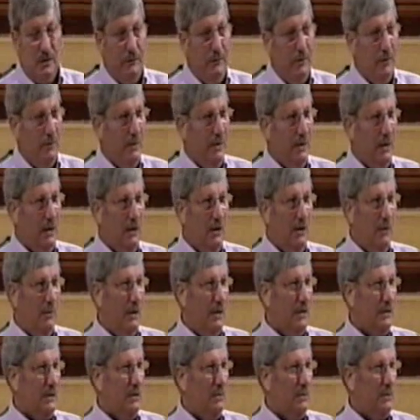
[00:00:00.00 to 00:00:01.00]
had been killed by
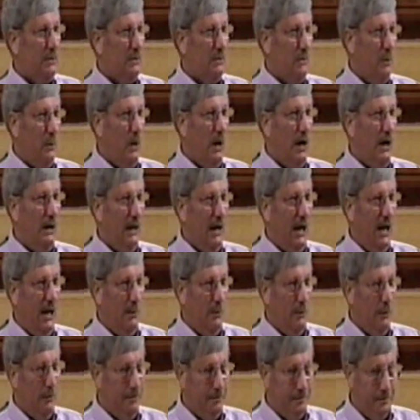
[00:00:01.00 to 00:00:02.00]
some sort of wild animal.
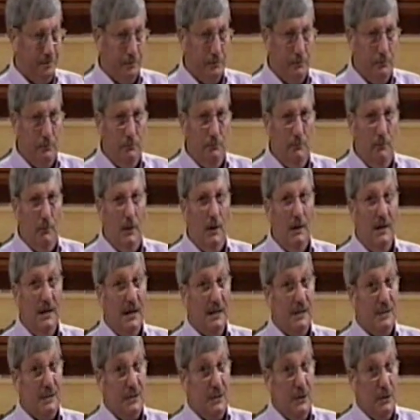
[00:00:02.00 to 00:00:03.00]
Not
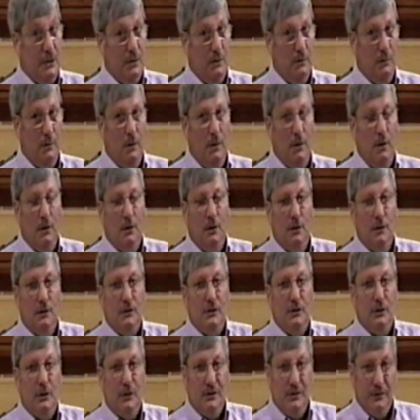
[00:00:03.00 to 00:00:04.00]
so.
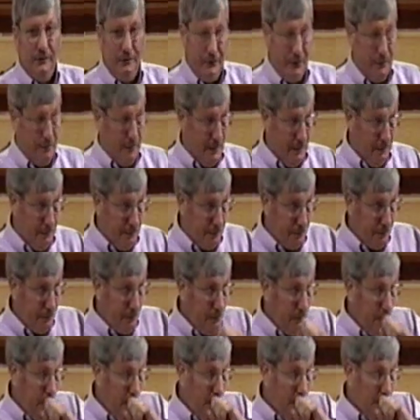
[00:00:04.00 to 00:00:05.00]
Joseph had been,
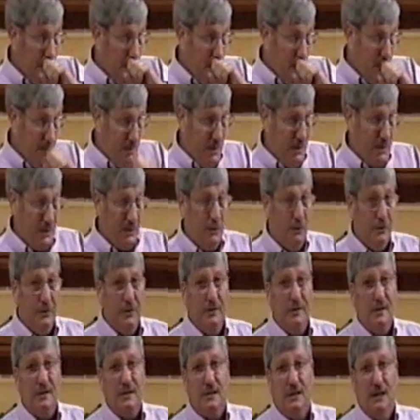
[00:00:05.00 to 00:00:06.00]
sold into
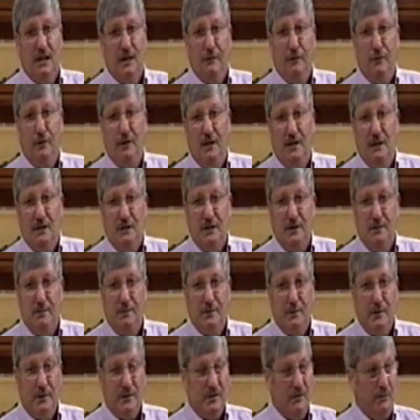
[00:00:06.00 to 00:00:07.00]
slavery in Egypt.
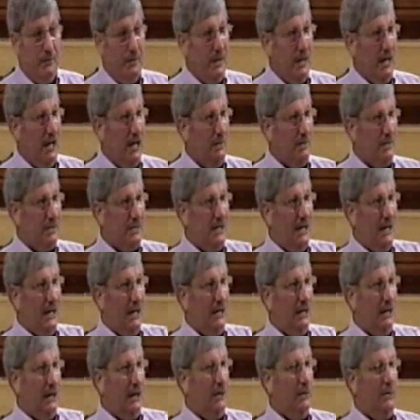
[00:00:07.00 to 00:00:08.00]
Joseph became second
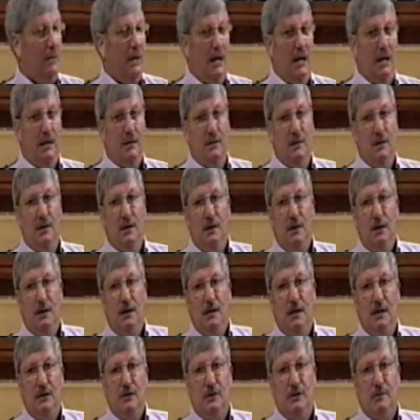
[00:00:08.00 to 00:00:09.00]
in command in
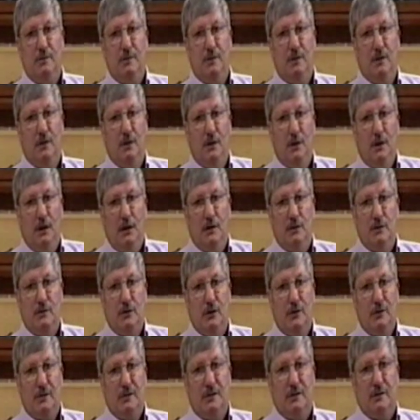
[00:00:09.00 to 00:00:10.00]
Egypt. And
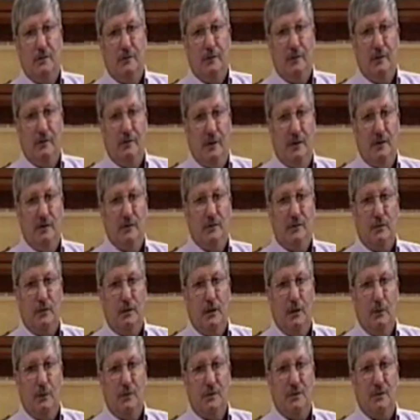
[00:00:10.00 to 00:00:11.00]
Joseph eventually
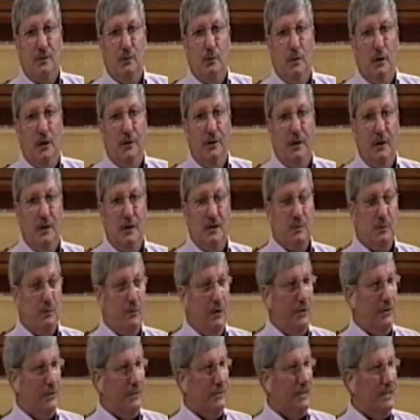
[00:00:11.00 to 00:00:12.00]
was the one that his
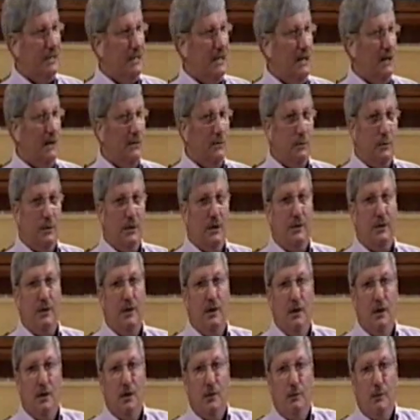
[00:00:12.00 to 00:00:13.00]
brothers dealt with
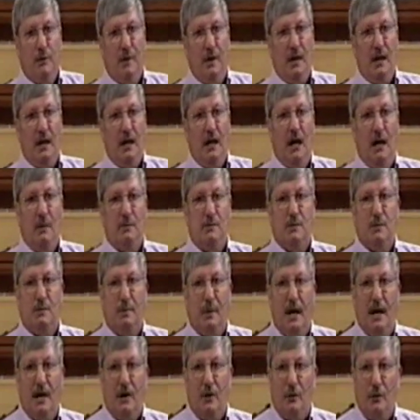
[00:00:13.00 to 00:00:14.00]
when they came to
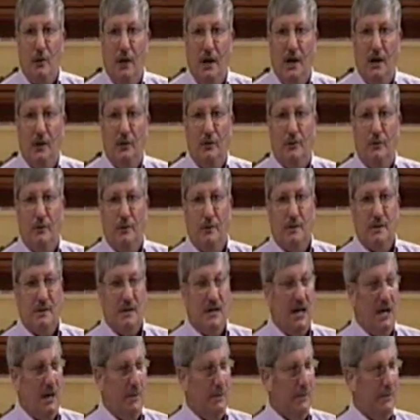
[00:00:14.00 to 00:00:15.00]
buy grain during the
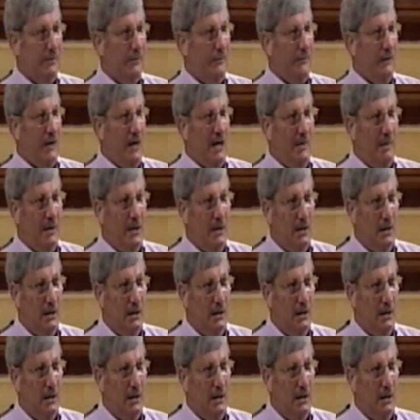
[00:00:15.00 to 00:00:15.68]
time of the famine.